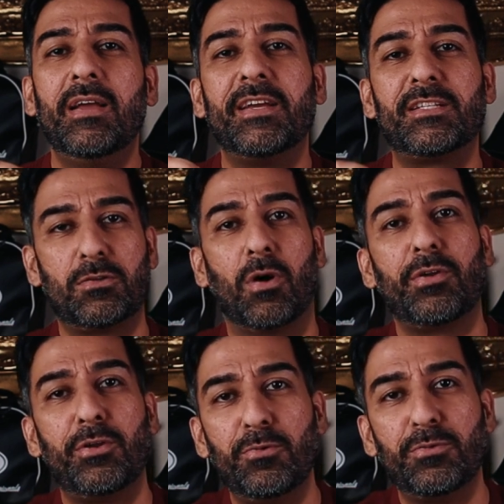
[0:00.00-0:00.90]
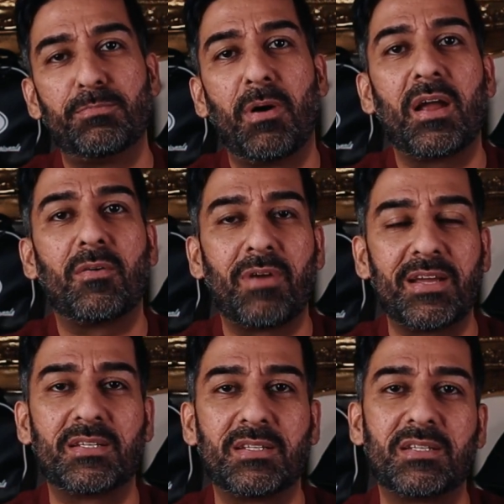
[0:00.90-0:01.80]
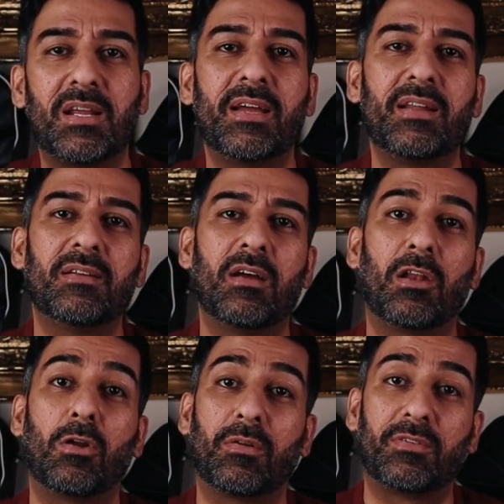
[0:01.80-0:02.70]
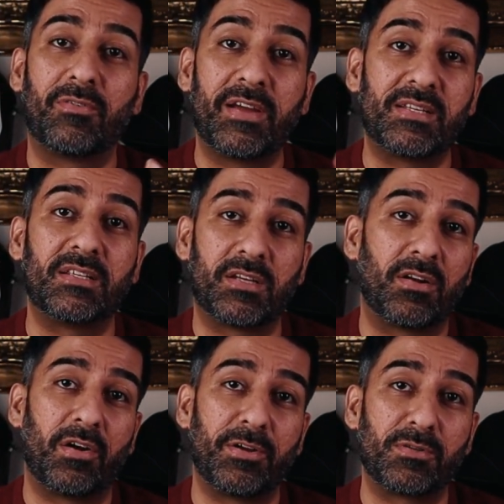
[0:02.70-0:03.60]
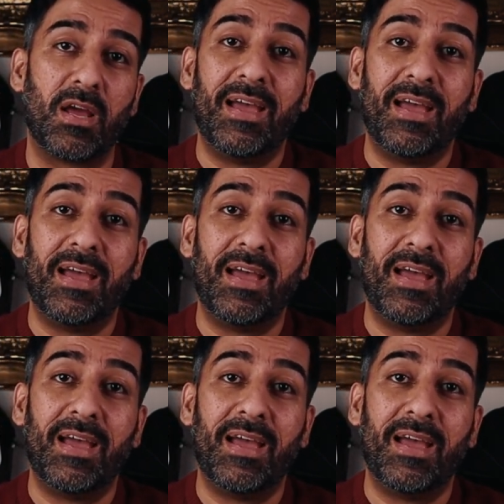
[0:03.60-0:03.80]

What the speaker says: it's not used by racers in a lot of the racing scenarios.